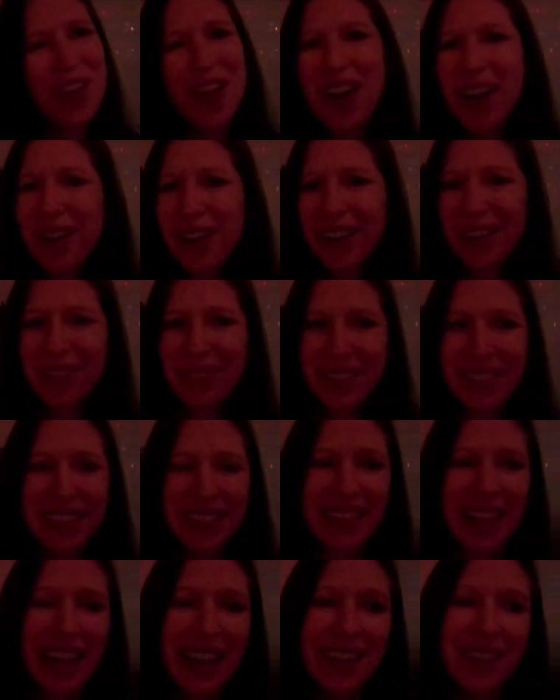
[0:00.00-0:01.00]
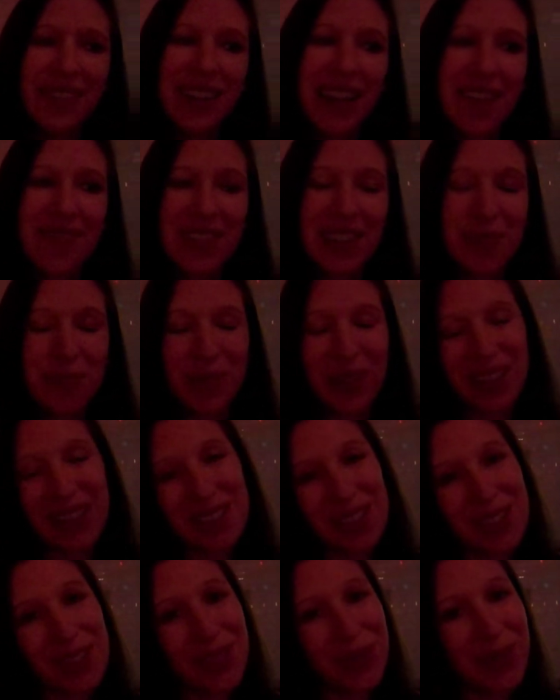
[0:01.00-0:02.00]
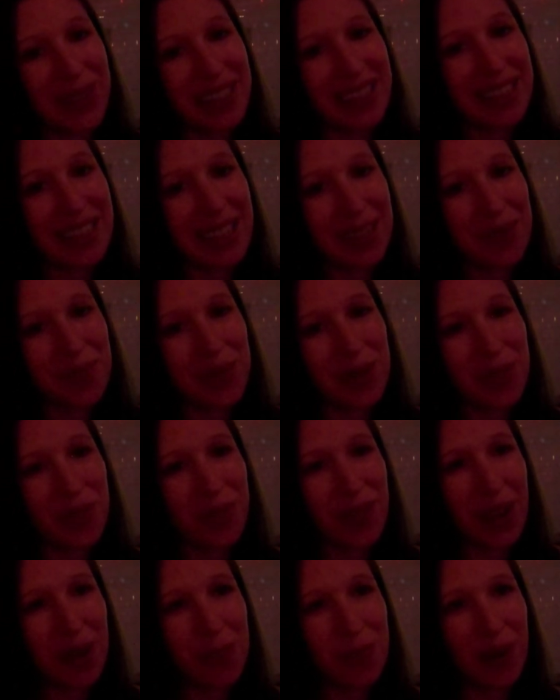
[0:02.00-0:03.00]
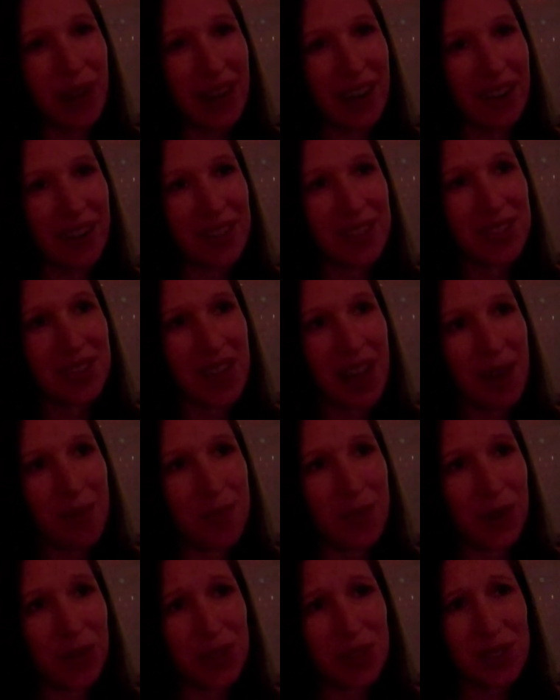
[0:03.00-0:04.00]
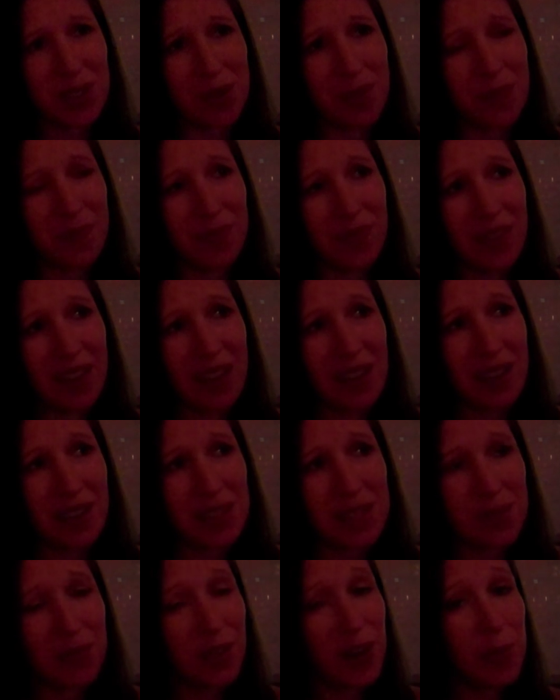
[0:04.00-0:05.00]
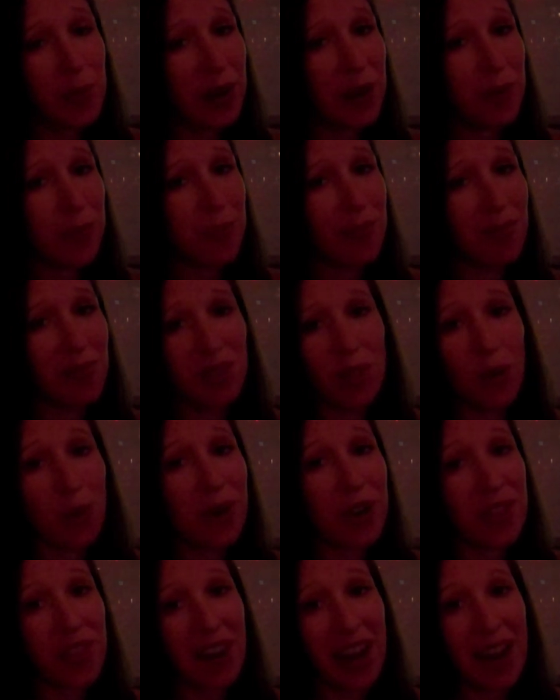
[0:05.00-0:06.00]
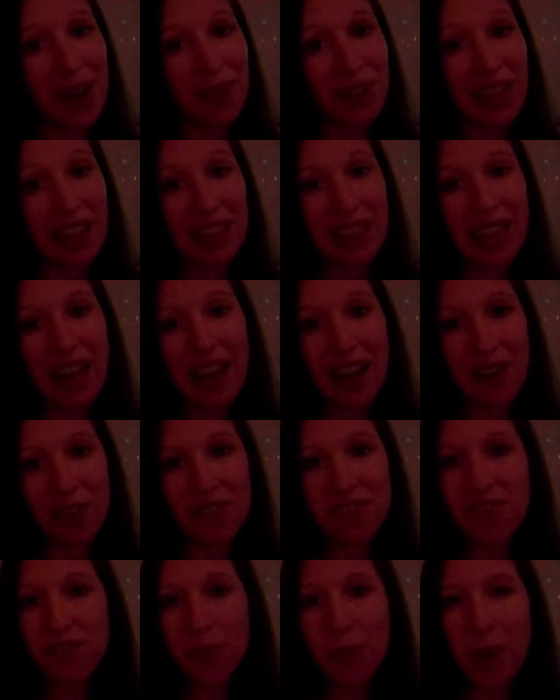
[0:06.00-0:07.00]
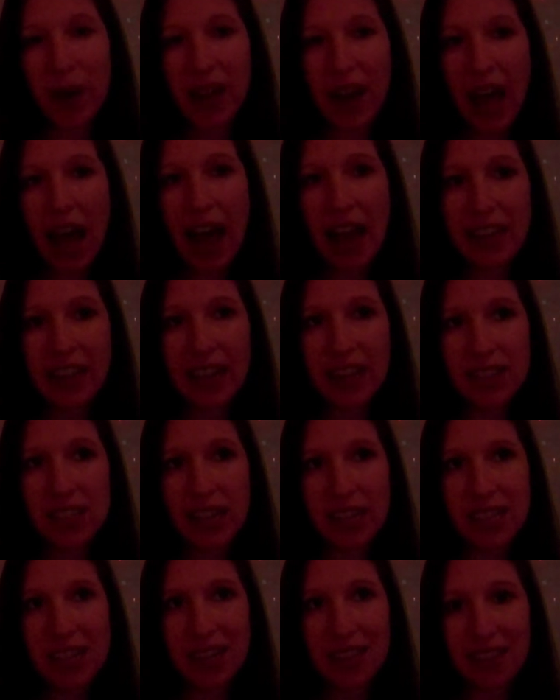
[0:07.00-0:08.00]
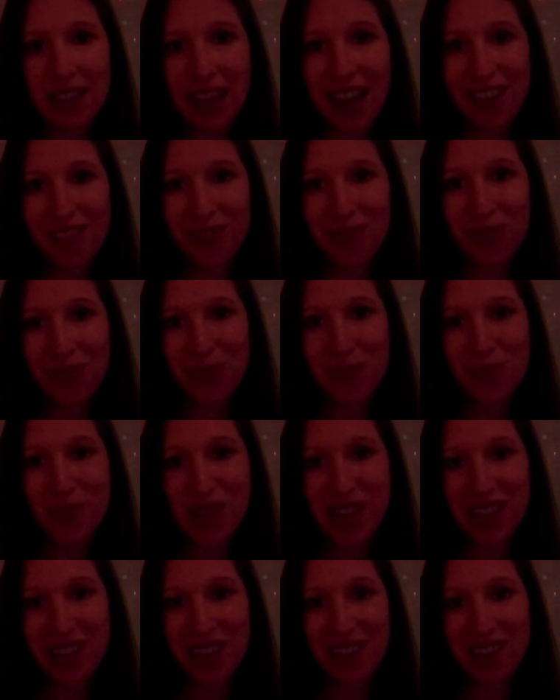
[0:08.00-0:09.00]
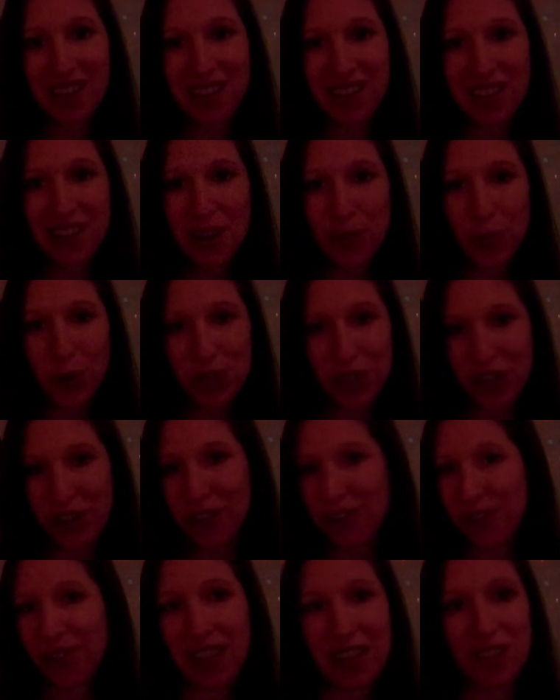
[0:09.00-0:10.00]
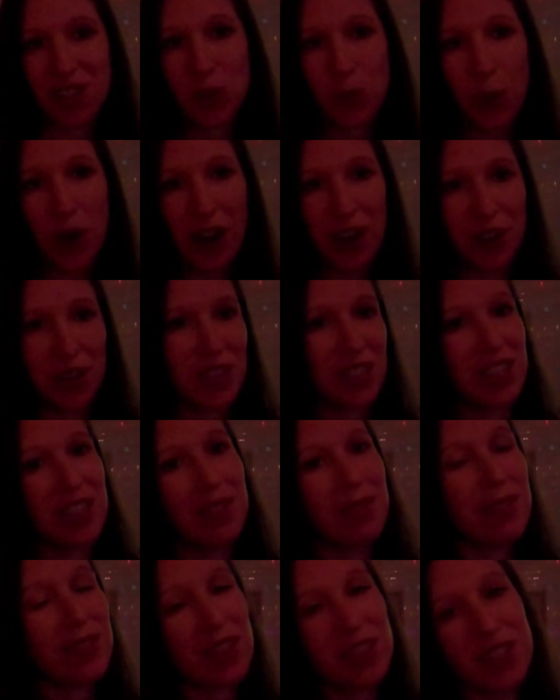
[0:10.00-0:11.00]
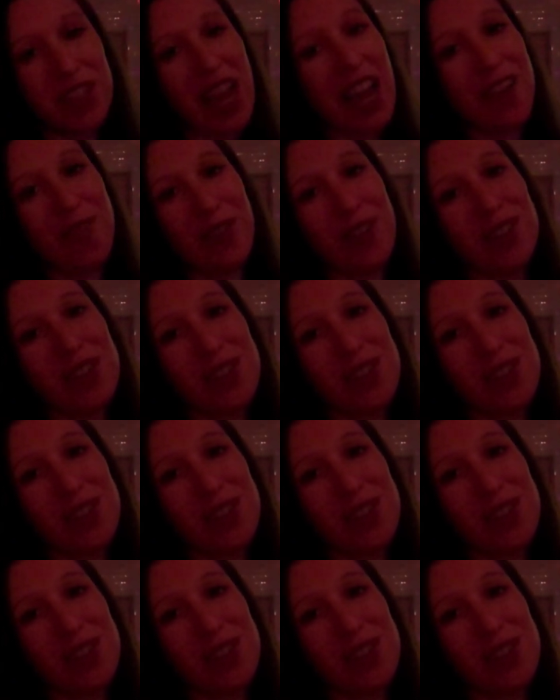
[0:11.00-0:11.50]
No, I don't have any plans to do anything with vampires. There's some vampire lore that I really love, but I can't say it's anything I've been particularly inspired to dive